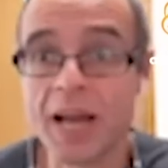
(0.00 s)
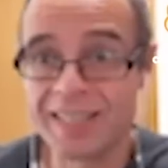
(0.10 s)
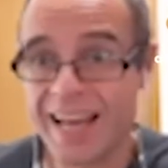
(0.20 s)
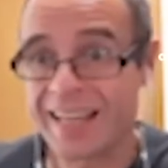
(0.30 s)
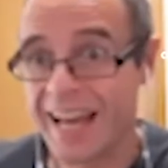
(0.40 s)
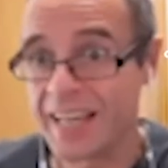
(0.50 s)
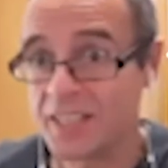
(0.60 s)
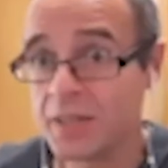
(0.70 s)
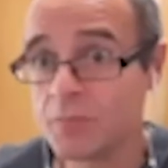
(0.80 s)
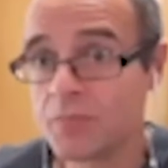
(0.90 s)
a
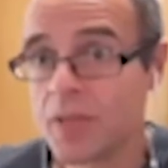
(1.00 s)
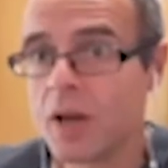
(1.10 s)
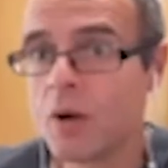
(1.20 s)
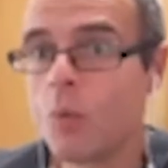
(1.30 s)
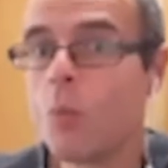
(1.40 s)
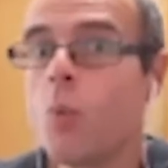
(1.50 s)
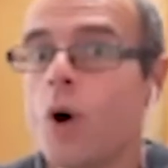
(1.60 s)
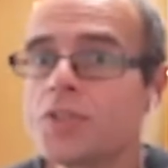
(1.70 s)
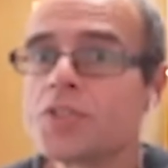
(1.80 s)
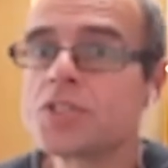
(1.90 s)
decade,
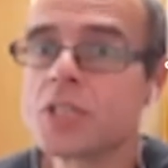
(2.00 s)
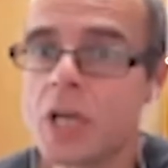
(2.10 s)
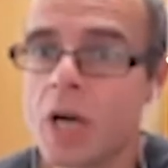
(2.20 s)
what's yep.